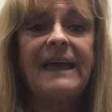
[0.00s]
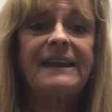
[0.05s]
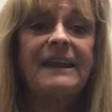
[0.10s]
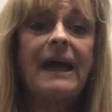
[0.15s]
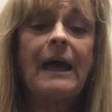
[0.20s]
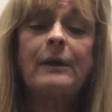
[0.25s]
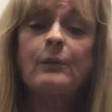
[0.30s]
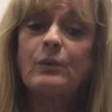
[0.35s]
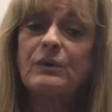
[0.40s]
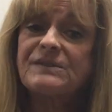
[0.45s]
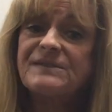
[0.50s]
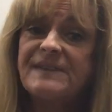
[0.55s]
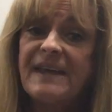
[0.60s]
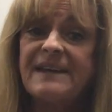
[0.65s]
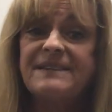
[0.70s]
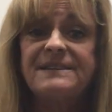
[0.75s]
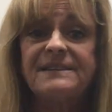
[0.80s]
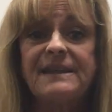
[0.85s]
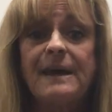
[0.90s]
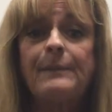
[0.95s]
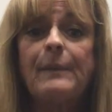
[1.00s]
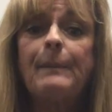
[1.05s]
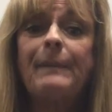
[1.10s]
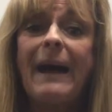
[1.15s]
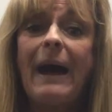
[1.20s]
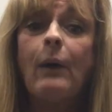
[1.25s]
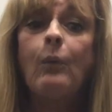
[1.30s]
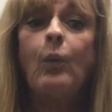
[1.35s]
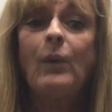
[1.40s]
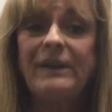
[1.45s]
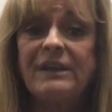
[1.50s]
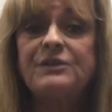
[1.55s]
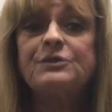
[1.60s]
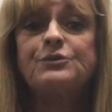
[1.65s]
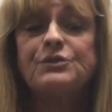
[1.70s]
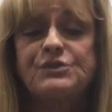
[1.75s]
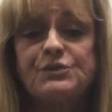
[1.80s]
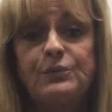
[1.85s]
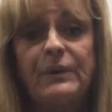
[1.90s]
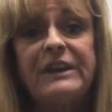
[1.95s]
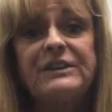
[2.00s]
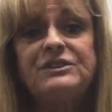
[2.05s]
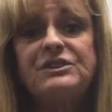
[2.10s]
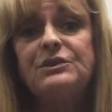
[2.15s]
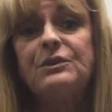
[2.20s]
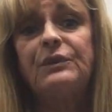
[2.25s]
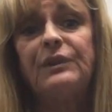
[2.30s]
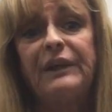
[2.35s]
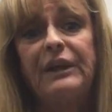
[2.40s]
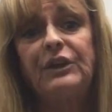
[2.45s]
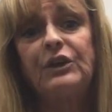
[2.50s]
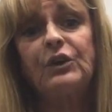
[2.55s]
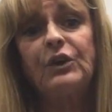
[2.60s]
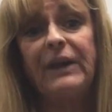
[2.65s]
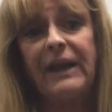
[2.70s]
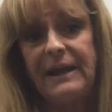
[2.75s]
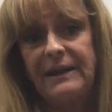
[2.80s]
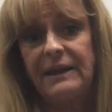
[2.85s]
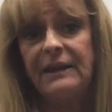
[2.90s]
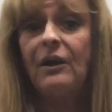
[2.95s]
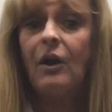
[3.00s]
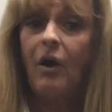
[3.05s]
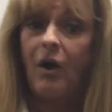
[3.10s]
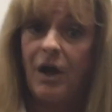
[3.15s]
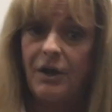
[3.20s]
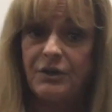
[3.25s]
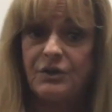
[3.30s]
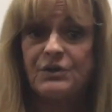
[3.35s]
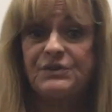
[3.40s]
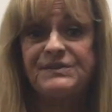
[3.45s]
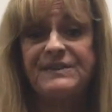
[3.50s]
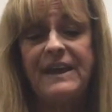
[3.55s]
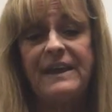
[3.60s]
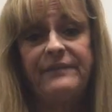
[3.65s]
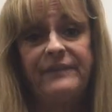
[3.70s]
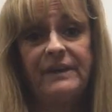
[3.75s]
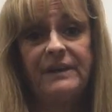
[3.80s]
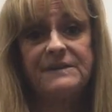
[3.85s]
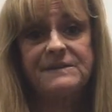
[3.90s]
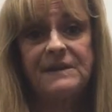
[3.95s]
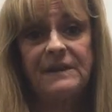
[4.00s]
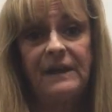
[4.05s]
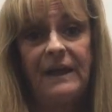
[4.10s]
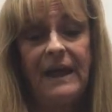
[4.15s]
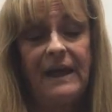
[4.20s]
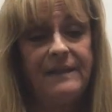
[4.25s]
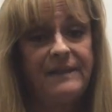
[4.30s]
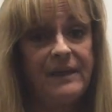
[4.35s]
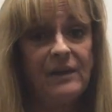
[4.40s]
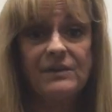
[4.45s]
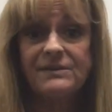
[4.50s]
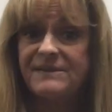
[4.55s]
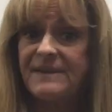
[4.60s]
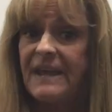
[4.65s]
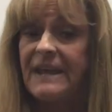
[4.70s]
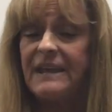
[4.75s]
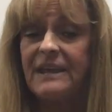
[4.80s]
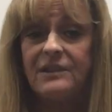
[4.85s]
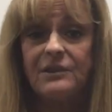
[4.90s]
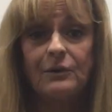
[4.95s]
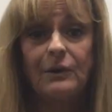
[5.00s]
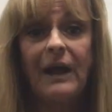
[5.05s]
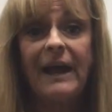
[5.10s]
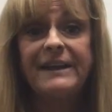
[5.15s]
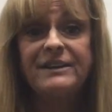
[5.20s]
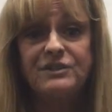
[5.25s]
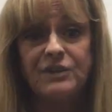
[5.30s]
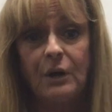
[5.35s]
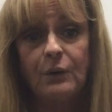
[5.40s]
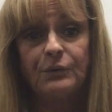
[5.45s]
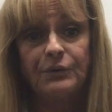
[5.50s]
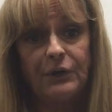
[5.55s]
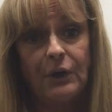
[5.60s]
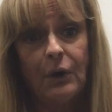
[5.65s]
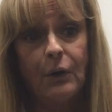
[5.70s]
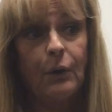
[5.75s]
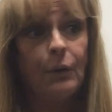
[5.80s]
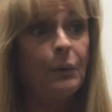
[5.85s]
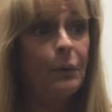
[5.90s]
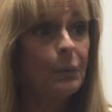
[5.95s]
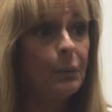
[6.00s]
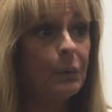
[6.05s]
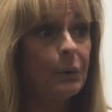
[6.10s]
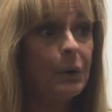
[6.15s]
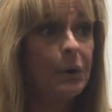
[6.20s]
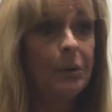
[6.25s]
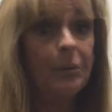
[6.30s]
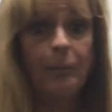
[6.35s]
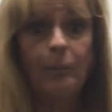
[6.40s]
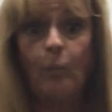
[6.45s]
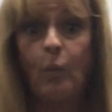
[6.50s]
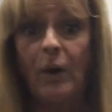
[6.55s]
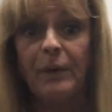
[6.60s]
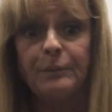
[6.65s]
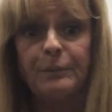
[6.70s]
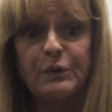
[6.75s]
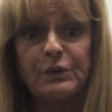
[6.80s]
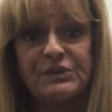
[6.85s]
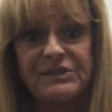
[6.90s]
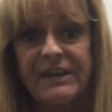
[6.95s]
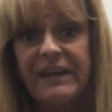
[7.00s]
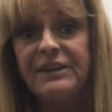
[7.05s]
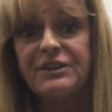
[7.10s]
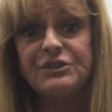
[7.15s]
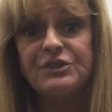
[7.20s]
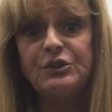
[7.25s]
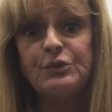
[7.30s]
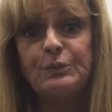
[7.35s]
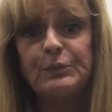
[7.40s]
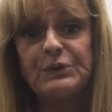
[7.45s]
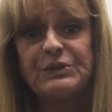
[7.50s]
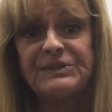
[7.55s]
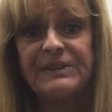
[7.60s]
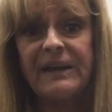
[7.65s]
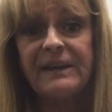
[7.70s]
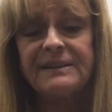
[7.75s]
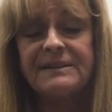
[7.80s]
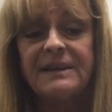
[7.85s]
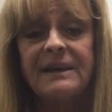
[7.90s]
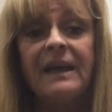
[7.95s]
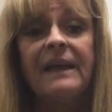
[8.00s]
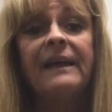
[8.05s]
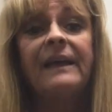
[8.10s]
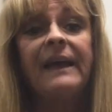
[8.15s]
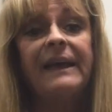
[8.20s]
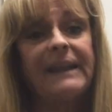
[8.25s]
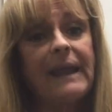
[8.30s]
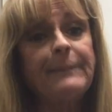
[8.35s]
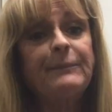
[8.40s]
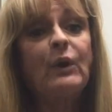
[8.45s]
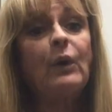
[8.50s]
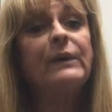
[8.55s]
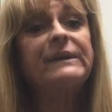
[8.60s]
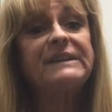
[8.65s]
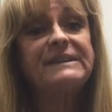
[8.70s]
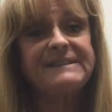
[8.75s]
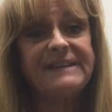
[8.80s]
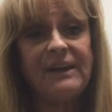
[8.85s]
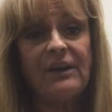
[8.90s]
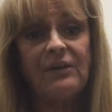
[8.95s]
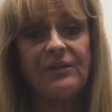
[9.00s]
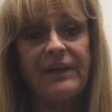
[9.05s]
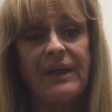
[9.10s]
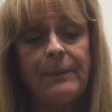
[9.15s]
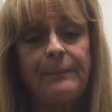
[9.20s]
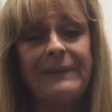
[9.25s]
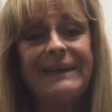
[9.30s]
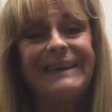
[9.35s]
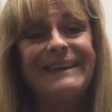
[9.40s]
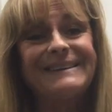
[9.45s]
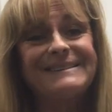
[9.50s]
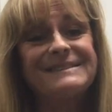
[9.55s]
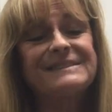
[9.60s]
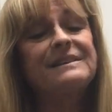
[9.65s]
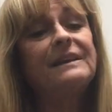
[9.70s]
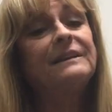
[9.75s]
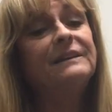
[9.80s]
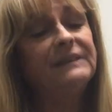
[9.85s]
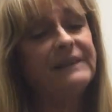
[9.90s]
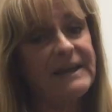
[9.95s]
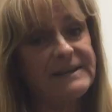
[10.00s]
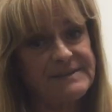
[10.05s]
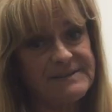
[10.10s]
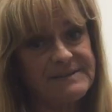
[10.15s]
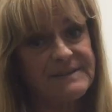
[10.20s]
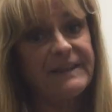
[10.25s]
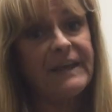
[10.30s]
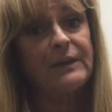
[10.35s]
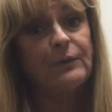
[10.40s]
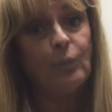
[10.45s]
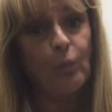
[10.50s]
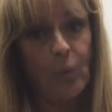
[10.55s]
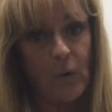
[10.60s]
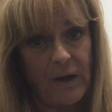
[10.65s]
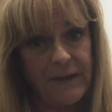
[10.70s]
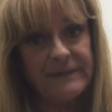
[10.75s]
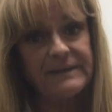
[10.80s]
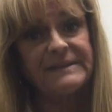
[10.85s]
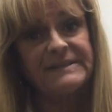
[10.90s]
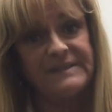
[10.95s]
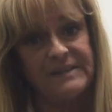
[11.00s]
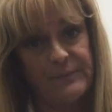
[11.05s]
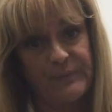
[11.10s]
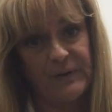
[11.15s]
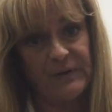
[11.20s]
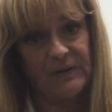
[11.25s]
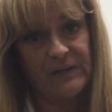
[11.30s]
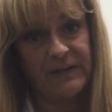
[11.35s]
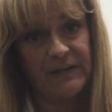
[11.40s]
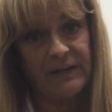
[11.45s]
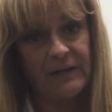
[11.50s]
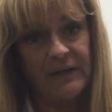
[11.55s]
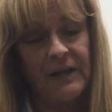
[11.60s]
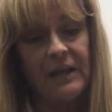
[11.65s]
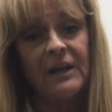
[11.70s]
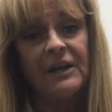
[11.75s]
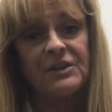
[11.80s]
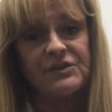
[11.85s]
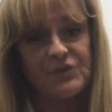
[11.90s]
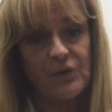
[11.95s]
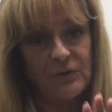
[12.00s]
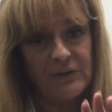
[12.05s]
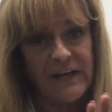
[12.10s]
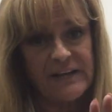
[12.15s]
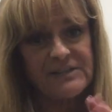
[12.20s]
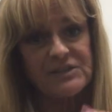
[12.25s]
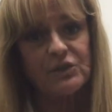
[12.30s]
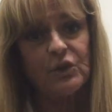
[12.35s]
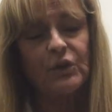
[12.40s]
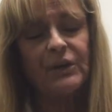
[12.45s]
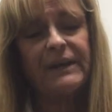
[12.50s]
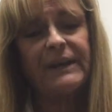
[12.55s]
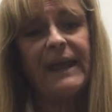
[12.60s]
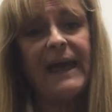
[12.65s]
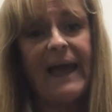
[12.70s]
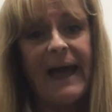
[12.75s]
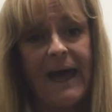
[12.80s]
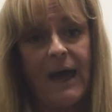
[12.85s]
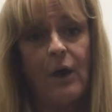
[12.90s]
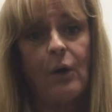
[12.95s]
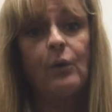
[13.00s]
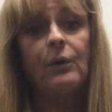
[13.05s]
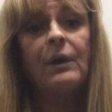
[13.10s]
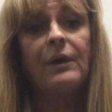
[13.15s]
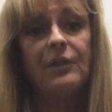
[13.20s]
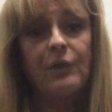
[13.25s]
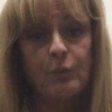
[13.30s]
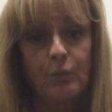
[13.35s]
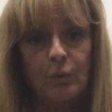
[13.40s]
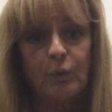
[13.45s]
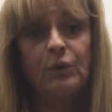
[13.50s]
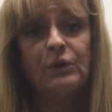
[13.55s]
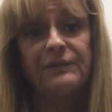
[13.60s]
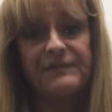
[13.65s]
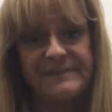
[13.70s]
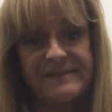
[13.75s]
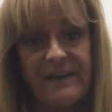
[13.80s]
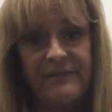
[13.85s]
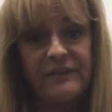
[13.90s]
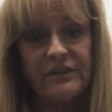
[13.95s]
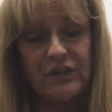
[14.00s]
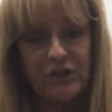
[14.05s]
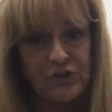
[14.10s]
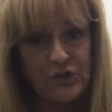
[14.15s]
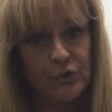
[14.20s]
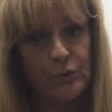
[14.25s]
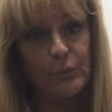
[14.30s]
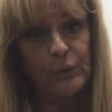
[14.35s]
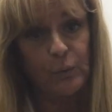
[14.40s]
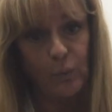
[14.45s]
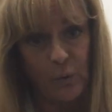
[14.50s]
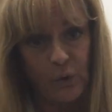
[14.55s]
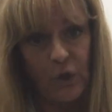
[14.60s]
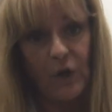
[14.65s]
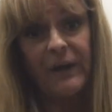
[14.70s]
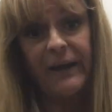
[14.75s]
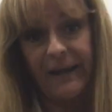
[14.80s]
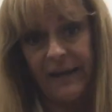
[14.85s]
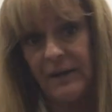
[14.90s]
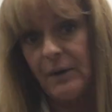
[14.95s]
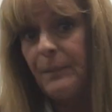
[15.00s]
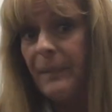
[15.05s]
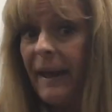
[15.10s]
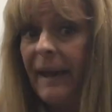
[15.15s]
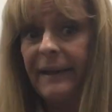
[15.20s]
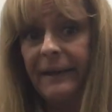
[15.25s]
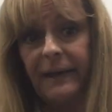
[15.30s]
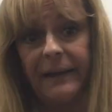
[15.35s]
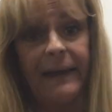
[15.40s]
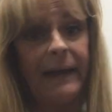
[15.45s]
And I will say to them, about what interest rate do you think you're getting on your savings? And they'll say either I don't know, or 1%, 2%. And I'm going to tell them it's less than 1 typically. So let's look at how the rule of 72 will work in a bank